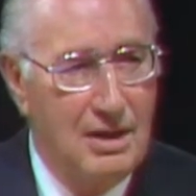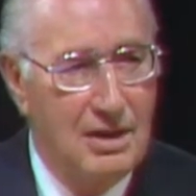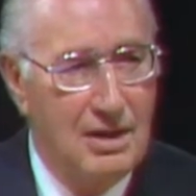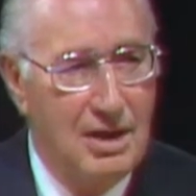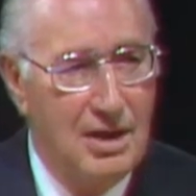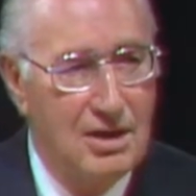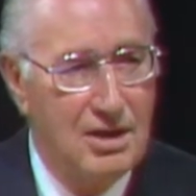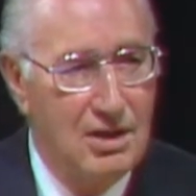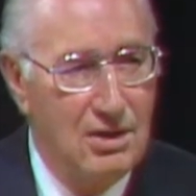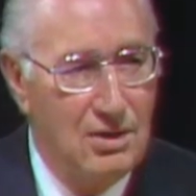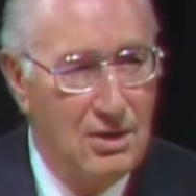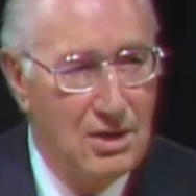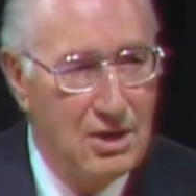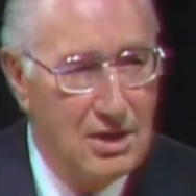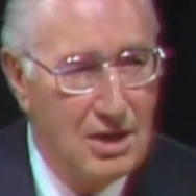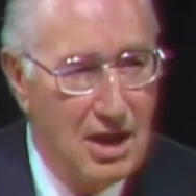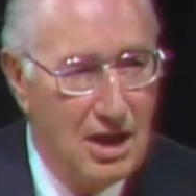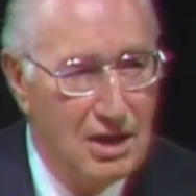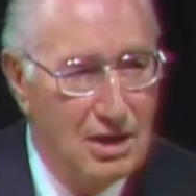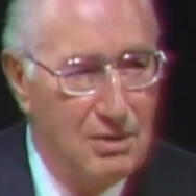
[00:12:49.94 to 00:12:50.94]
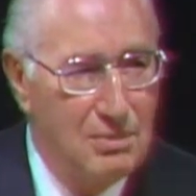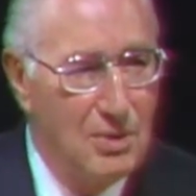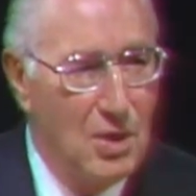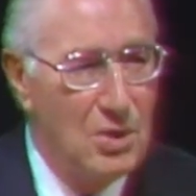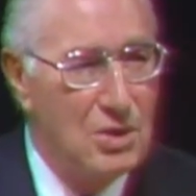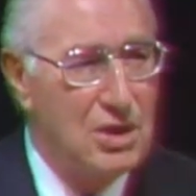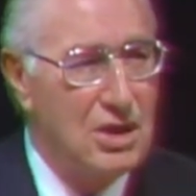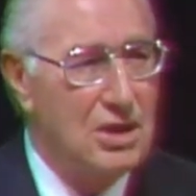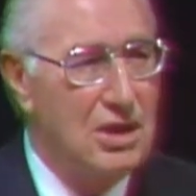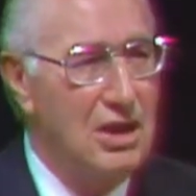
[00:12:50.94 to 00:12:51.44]
As the Lord talked to
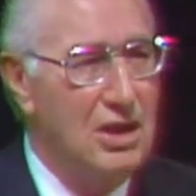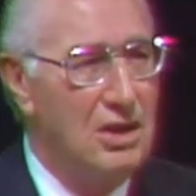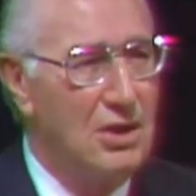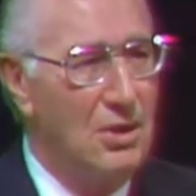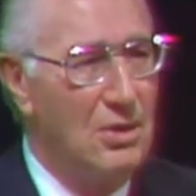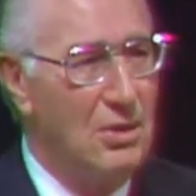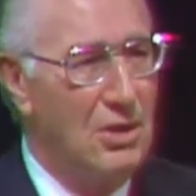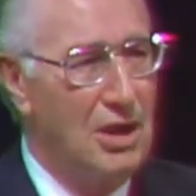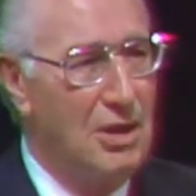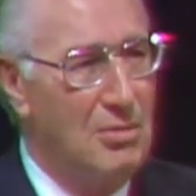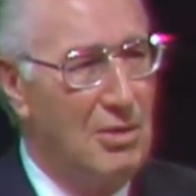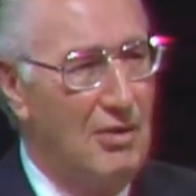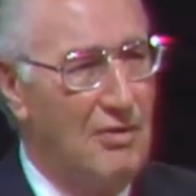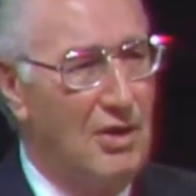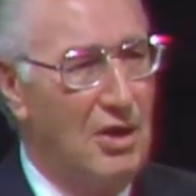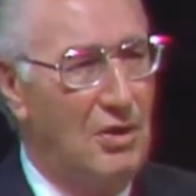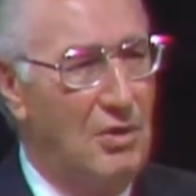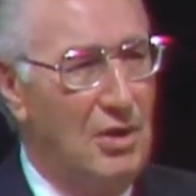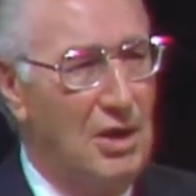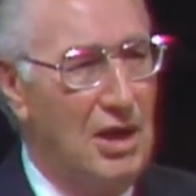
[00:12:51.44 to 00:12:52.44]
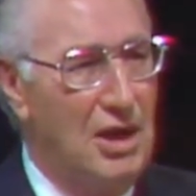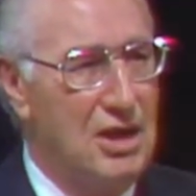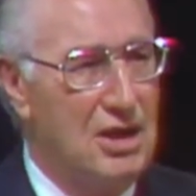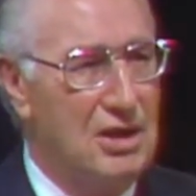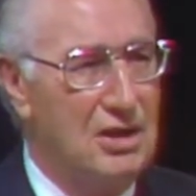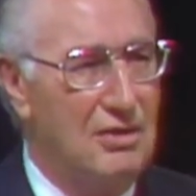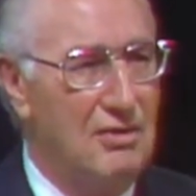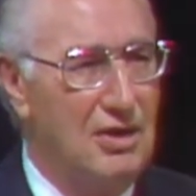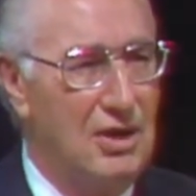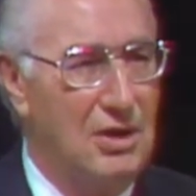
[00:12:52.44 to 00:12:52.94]
Moses, he told him of the
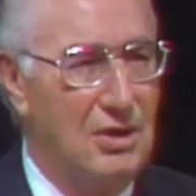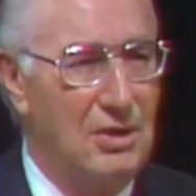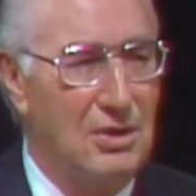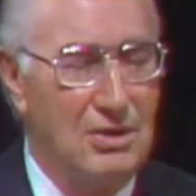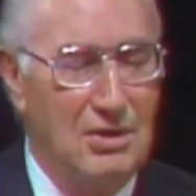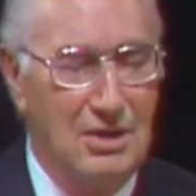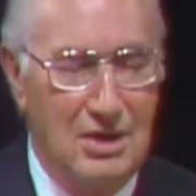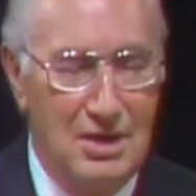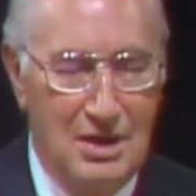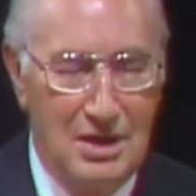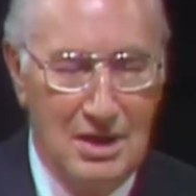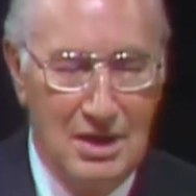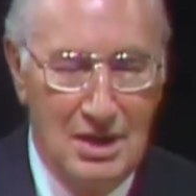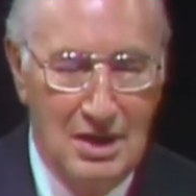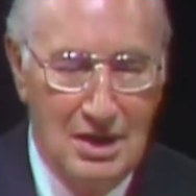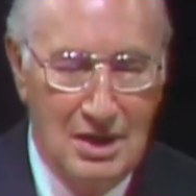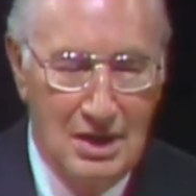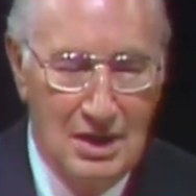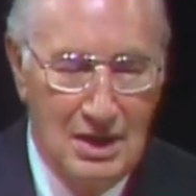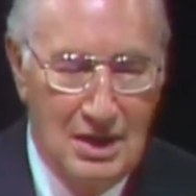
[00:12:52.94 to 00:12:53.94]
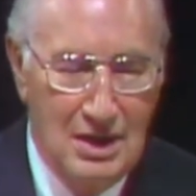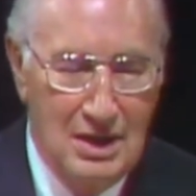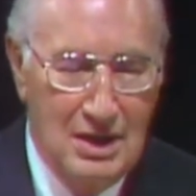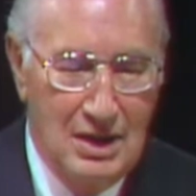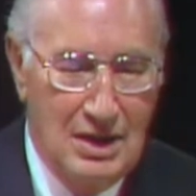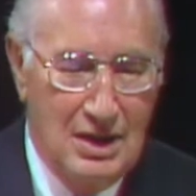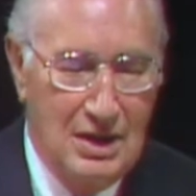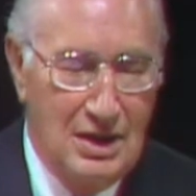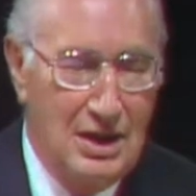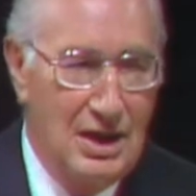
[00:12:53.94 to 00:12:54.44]
creation of the earth,
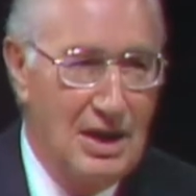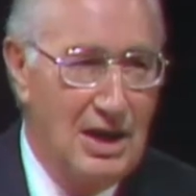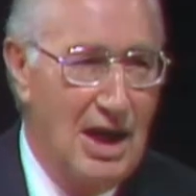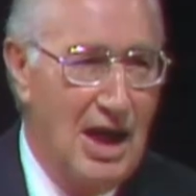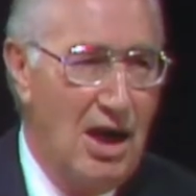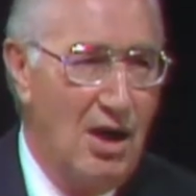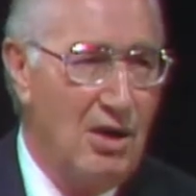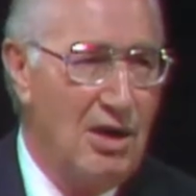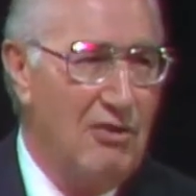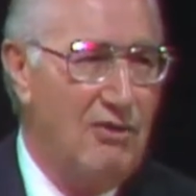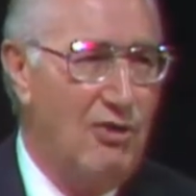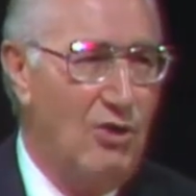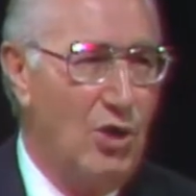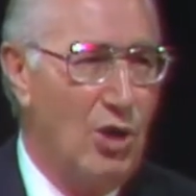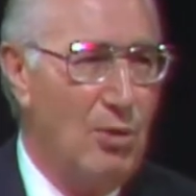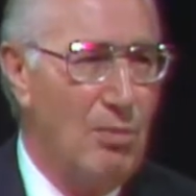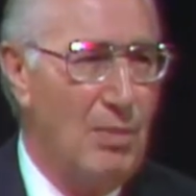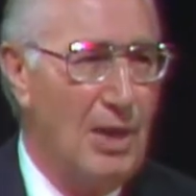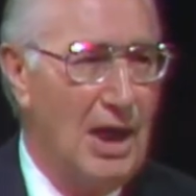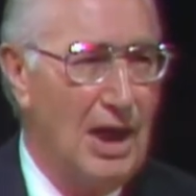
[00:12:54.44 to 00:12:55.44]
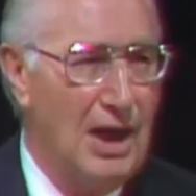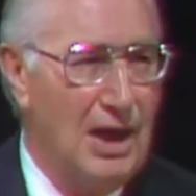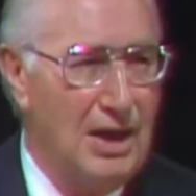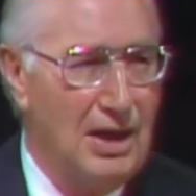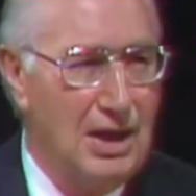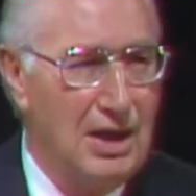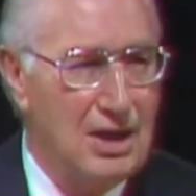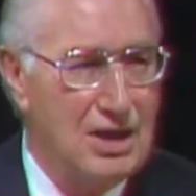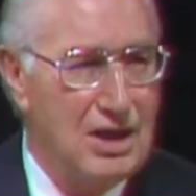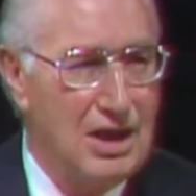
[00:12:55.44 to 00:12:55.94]
and how he formed man,
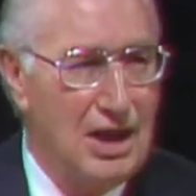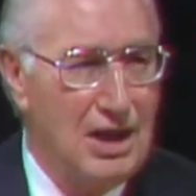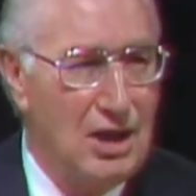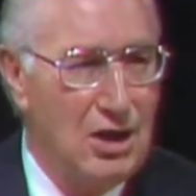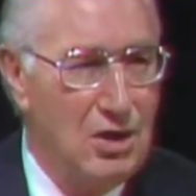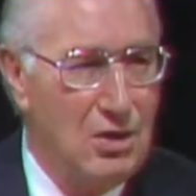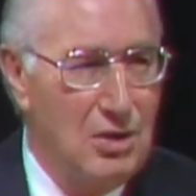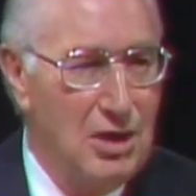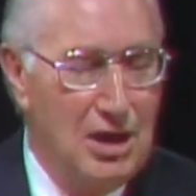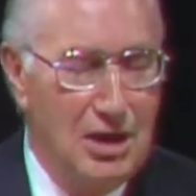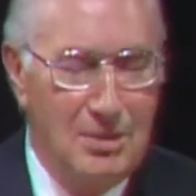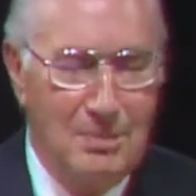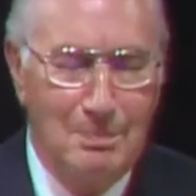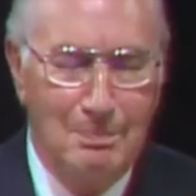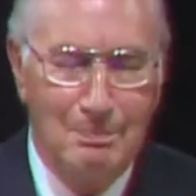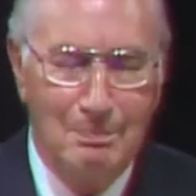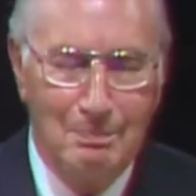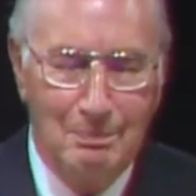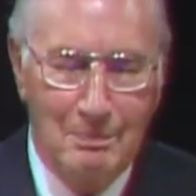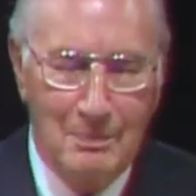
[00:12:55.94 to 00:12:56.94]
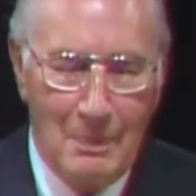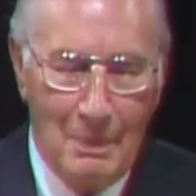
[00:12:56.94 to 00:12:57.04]
and said unto him,